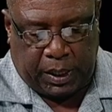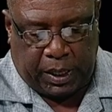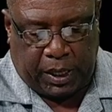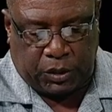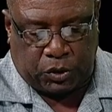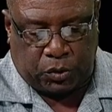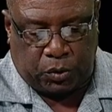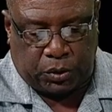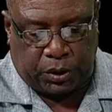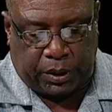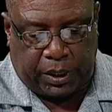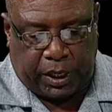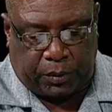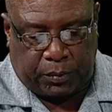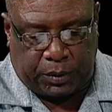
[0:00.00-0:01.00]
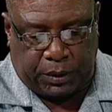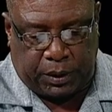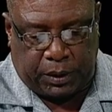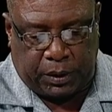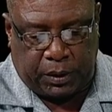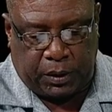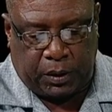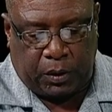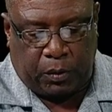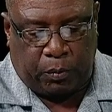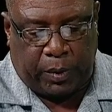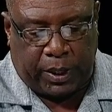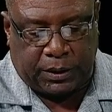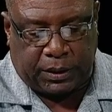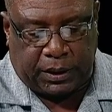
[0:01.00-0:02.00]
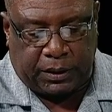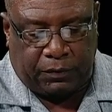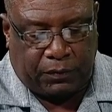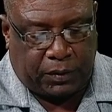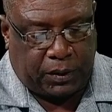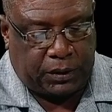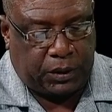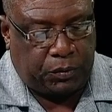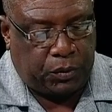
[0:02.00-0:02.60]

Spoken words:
and social equity while significantly